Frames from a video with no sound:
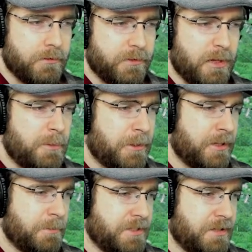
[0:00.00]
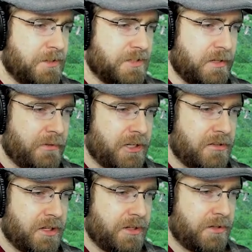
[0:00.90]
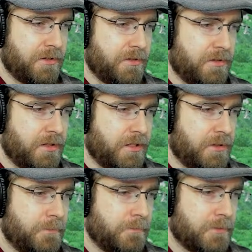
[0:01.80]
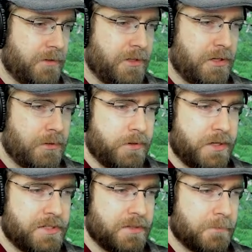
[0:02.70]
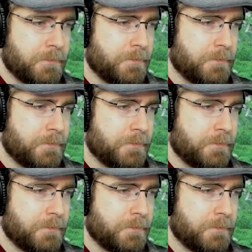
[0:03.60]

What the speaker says: we've come upon the mysterious leafy green of the Noah region.